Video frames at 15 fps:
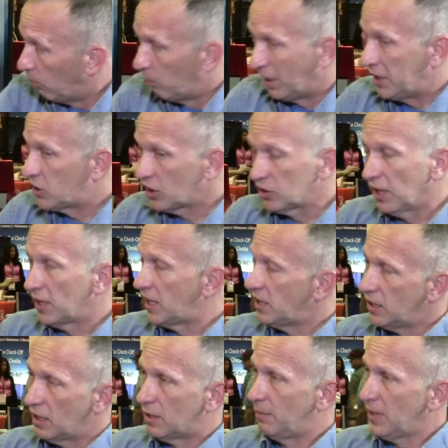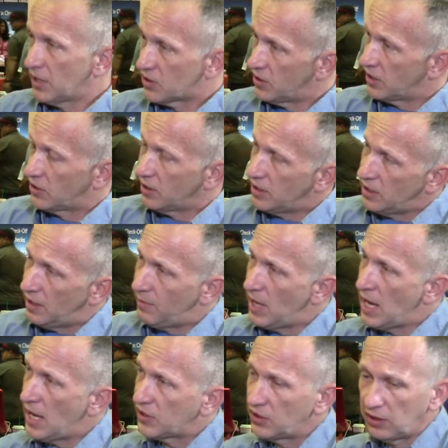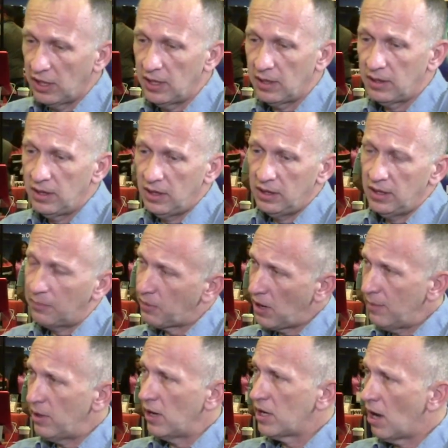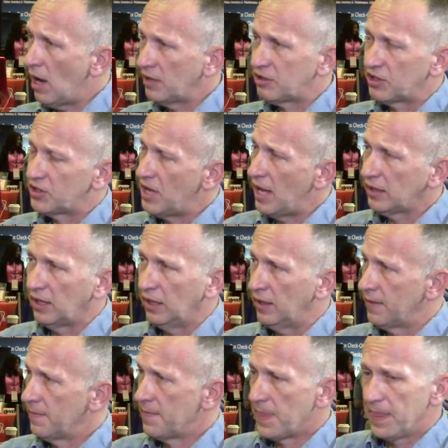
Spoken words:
But just like any other business in EMS, the primary cost is not the